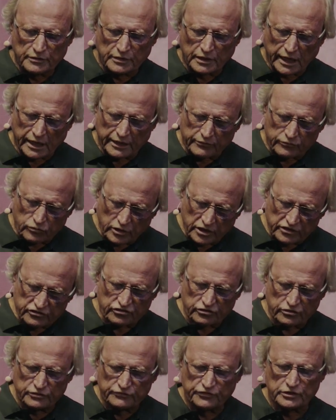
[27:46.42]
I rush
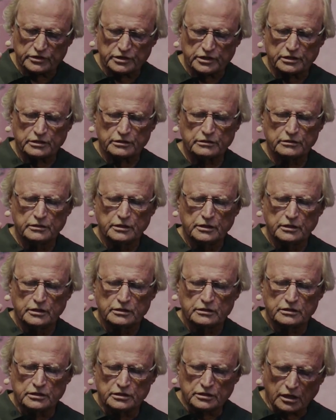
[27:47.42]
over there.
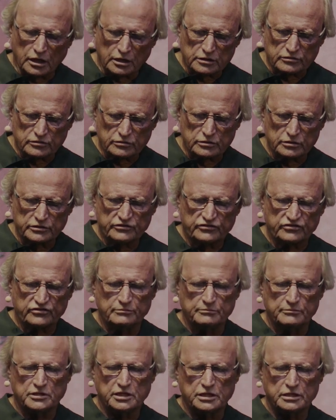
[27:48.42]
The doctor looks
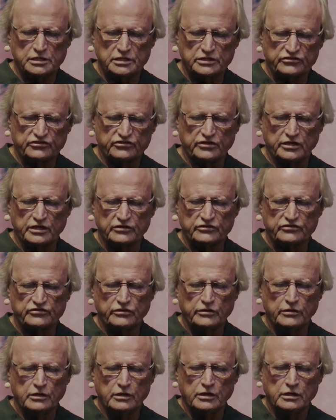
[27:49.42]
at me and he says,
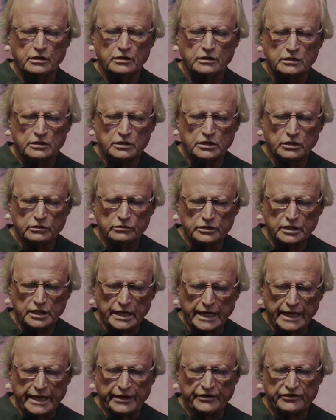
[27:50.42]
Cody
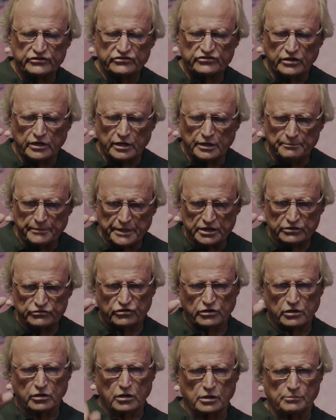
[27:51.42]
has a
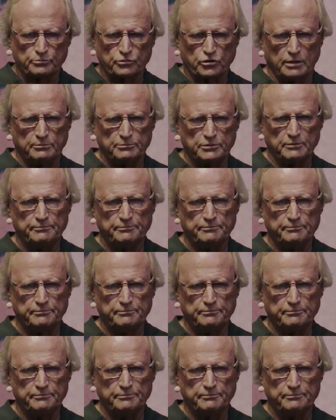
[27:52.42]
major heart problem.